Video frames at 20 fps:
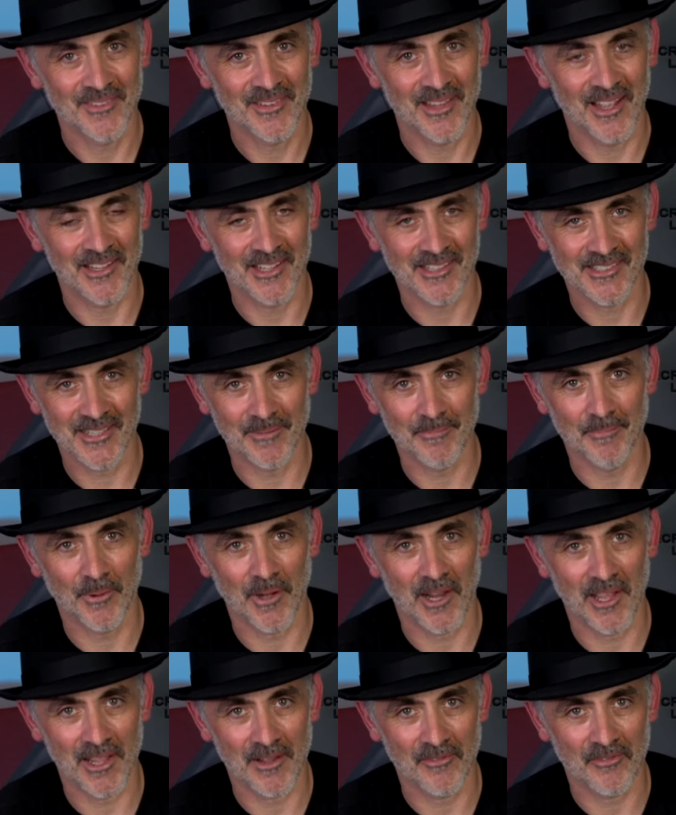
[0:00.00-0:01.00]
and it's in
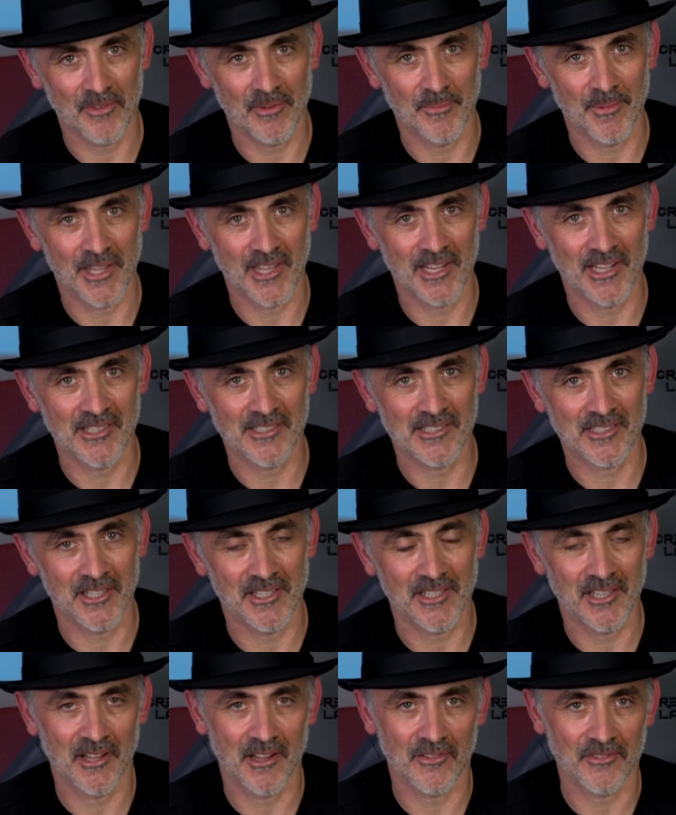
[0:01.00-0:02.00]
play from the beginning, so
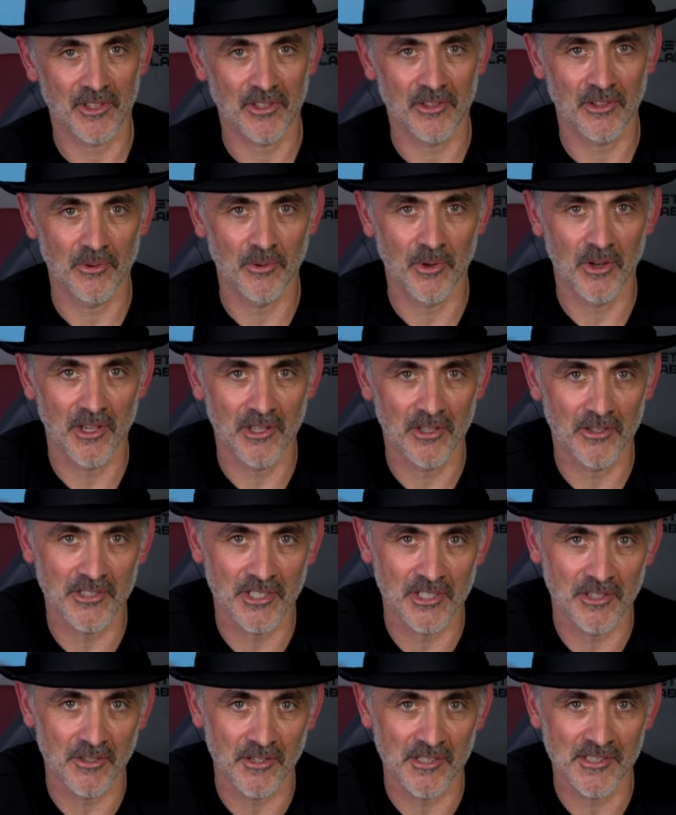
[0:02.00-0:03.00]
you don't have to do what I
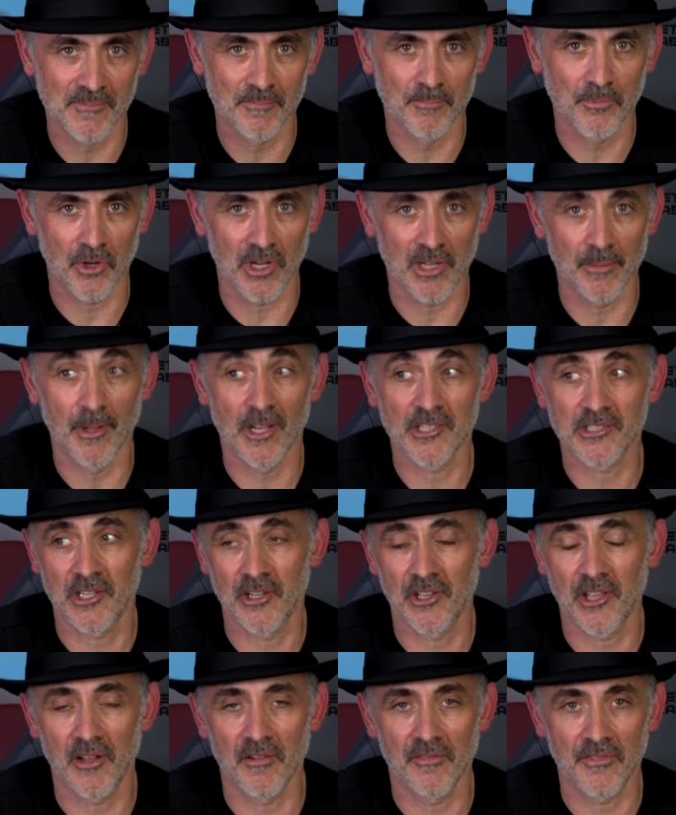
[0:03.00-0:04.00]
usually do, is pretty much
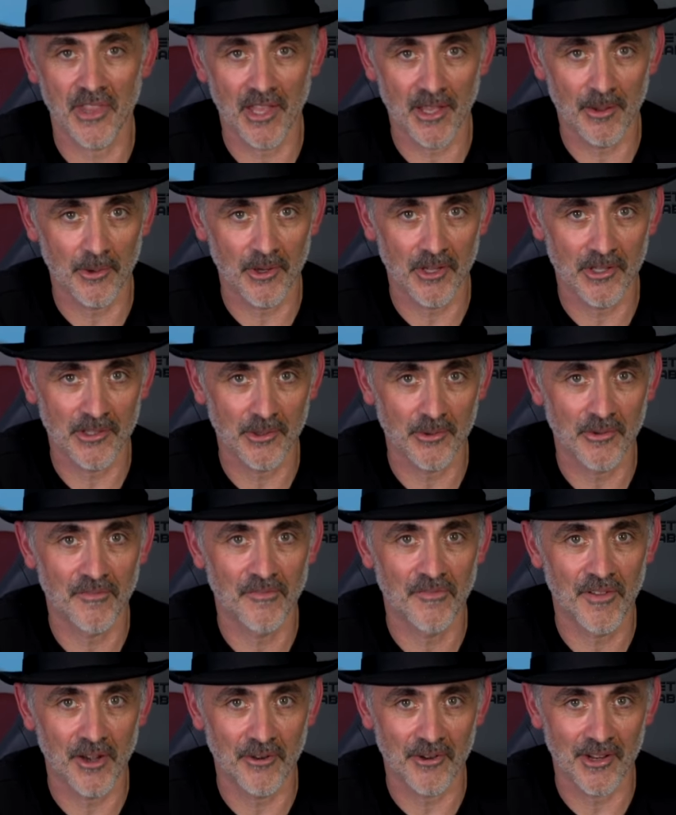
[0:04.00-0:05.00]
look over there while I do a
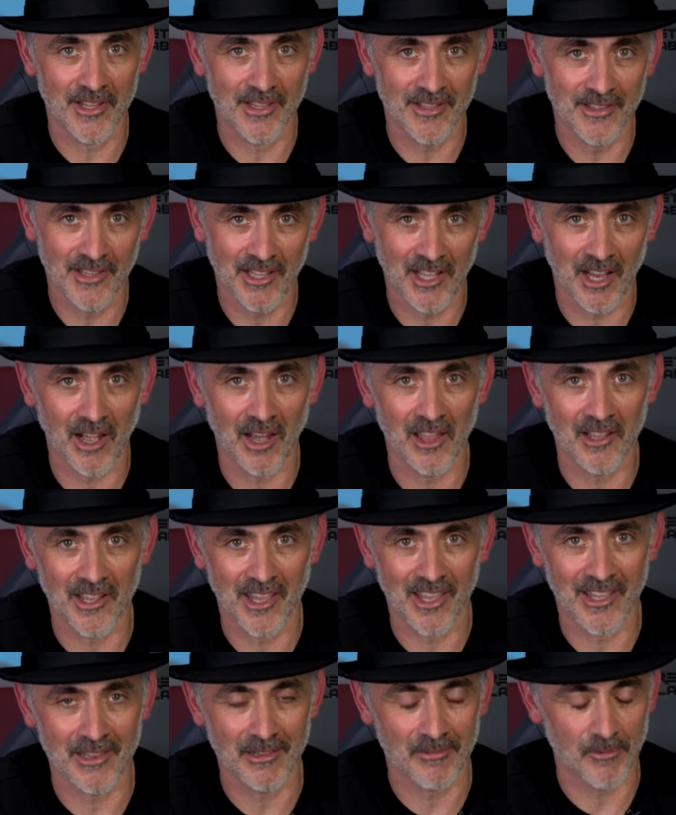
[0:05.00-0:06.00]
very
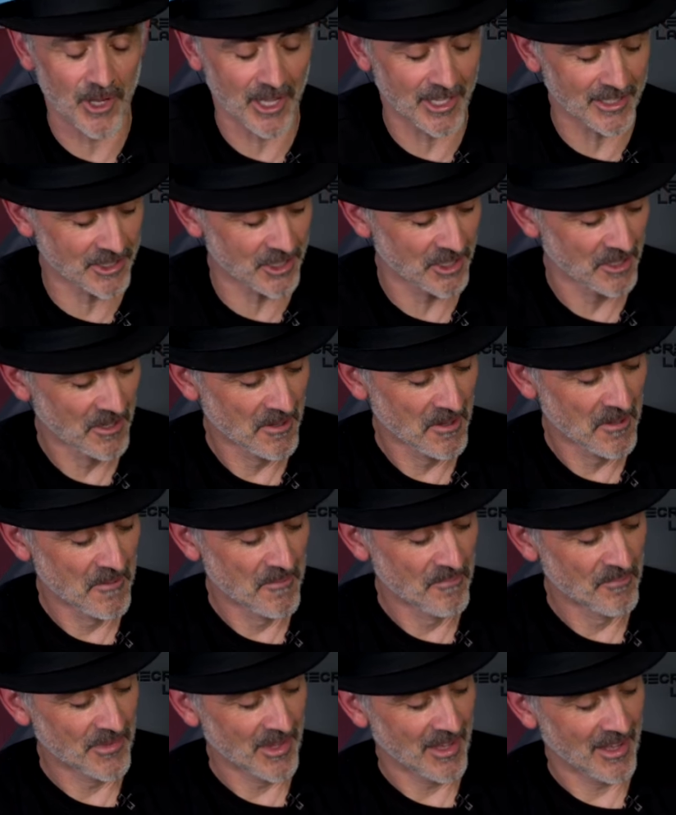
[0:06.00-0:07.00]
clunky switch,
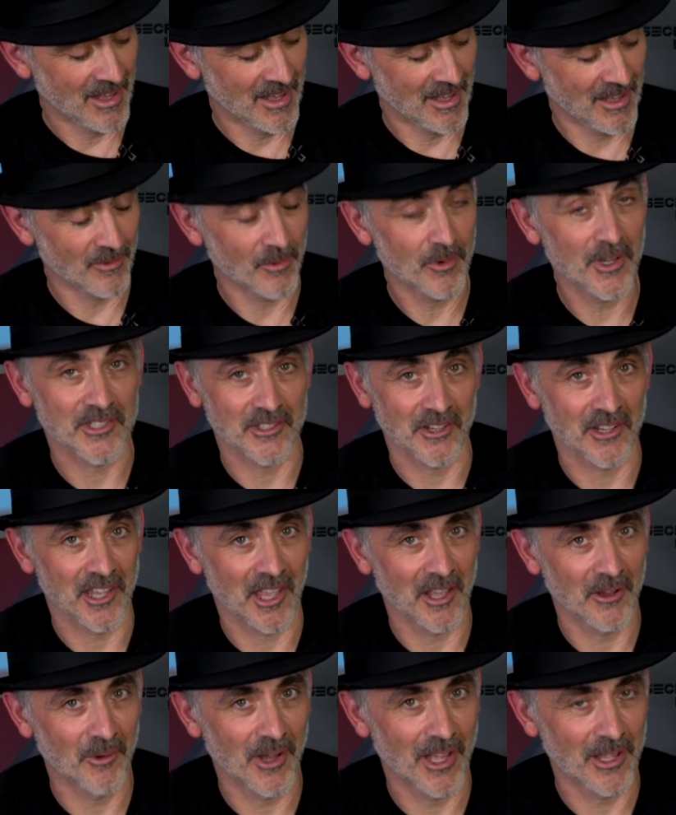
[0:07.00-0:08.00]
uh, which I
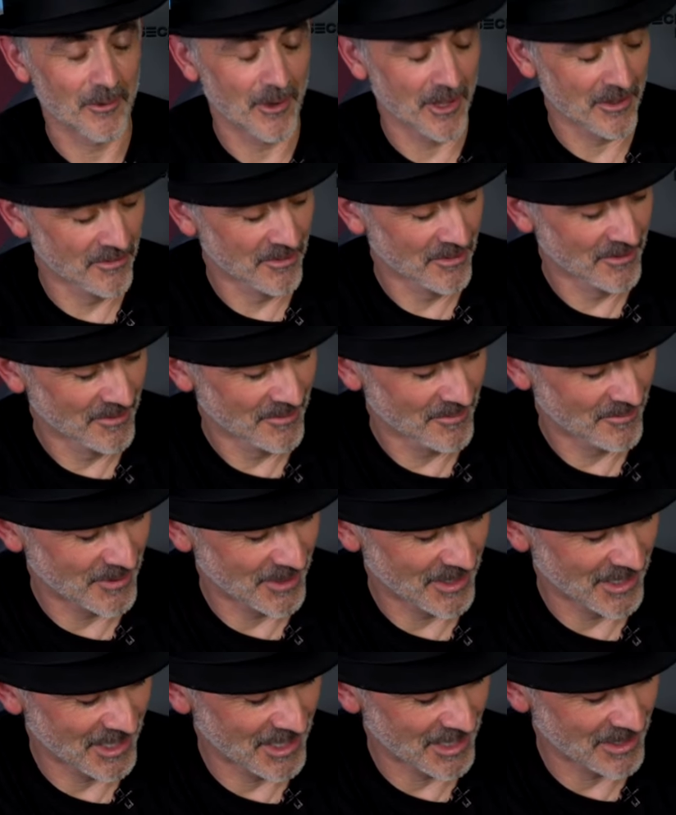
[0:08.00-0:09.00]
get away with,
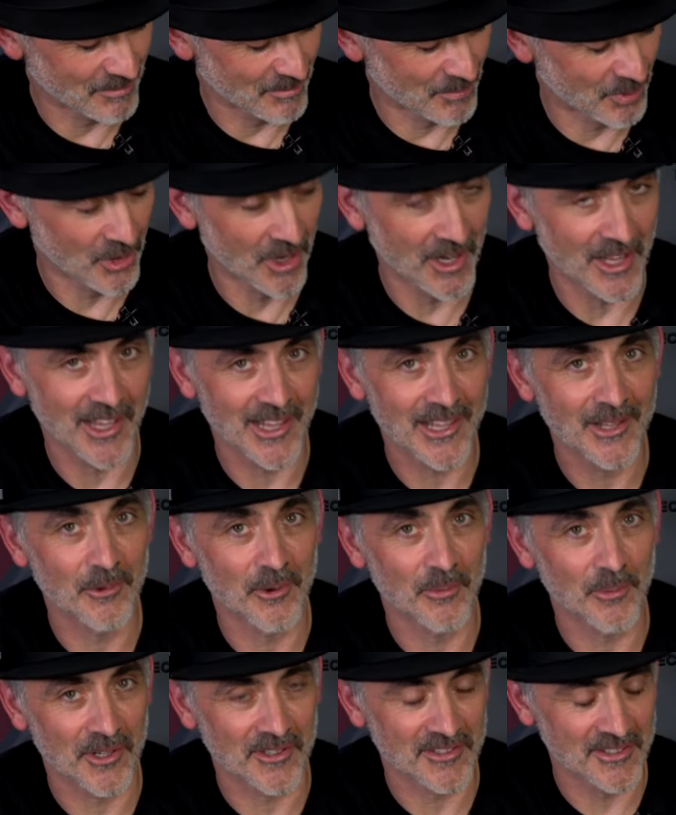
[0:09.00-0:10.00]
but it isn't pretty, you
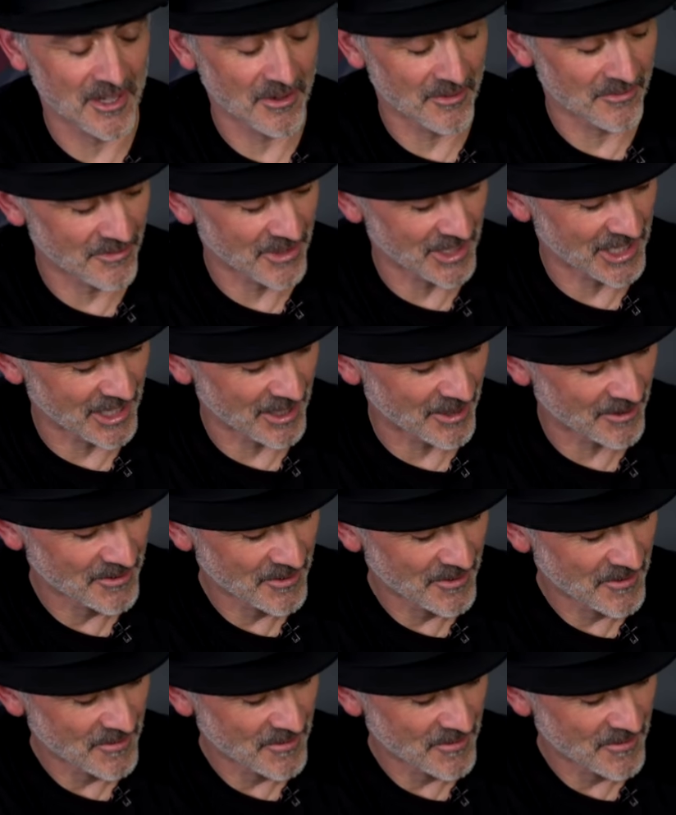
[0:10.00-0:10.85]
wouldn't want to see it on video,